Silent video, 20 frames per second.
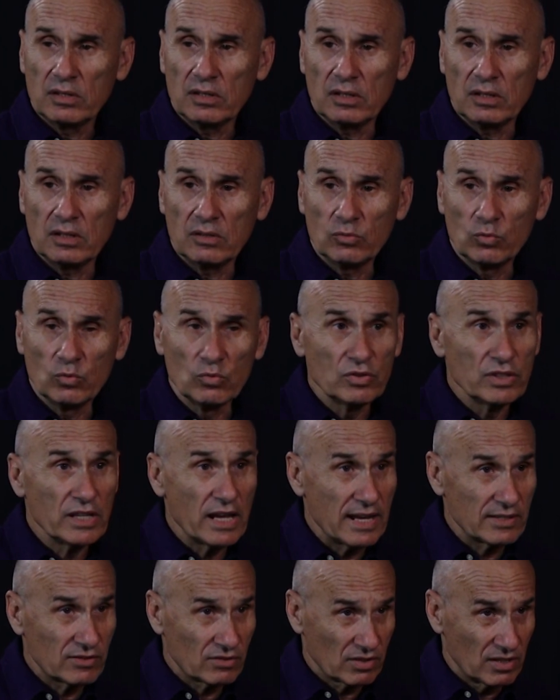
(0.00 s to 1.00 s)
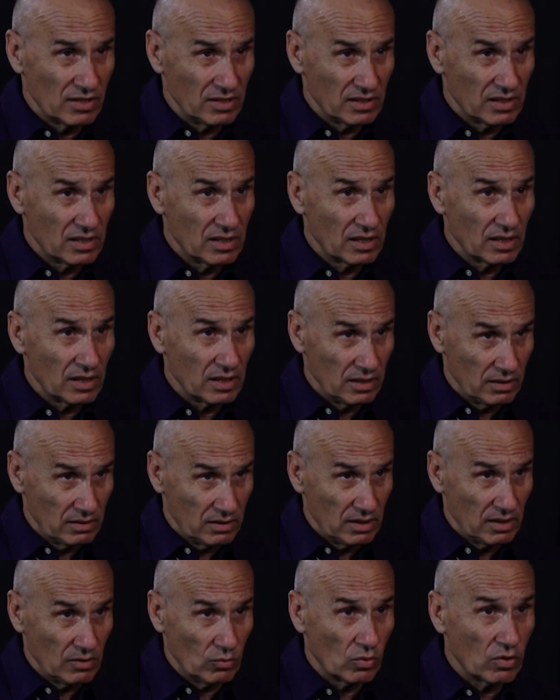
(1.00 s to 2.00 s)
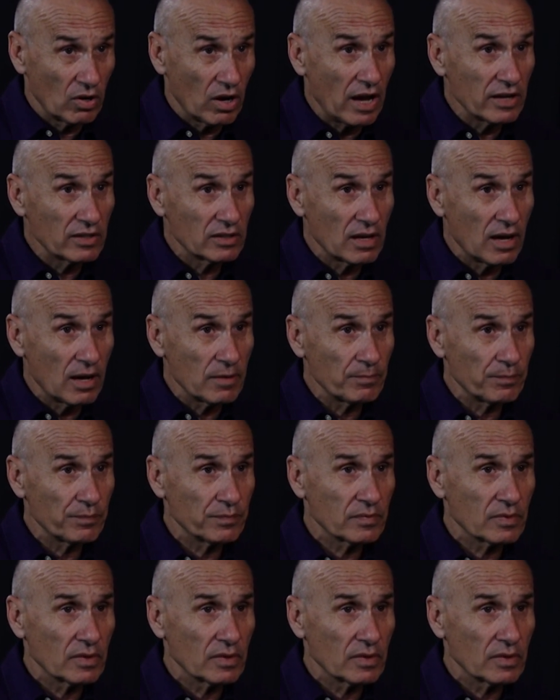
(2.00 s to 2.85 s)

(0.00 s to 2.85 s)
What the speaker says: in Donetsk, in Ukraine,